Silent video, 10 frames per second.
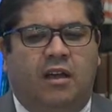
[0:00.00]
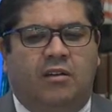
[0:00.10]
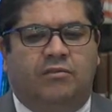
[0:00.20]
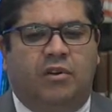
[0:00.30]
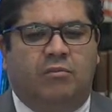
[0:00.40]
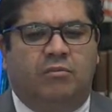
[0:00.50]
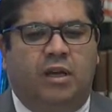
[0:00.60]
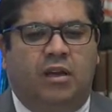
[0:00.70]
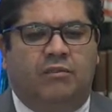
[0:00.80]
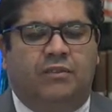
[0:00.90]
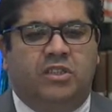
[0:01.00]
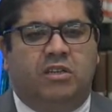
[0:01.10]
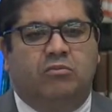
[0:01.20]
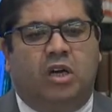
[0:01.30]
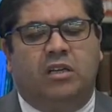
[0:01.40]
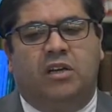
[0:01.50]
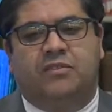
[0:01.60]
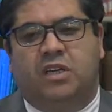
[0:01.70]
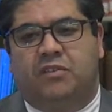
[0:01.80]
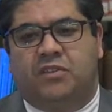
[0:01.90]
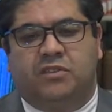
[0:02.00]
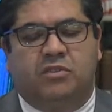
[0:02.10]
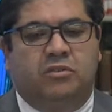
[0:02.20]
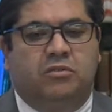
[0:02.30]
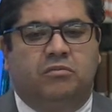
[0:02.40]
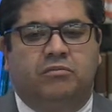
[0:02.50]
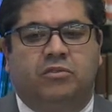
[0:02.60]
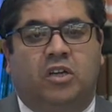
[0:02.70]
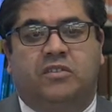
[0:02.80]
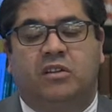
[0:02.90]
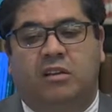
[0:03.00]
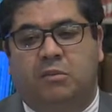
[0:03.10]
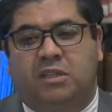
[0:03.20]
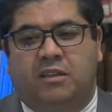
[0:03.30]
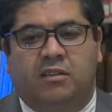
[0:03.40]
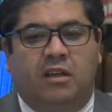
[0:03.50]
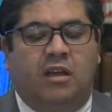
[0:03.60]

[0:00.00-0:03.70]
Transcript: from Fish and Wildlife Service to Ducks Unlimited,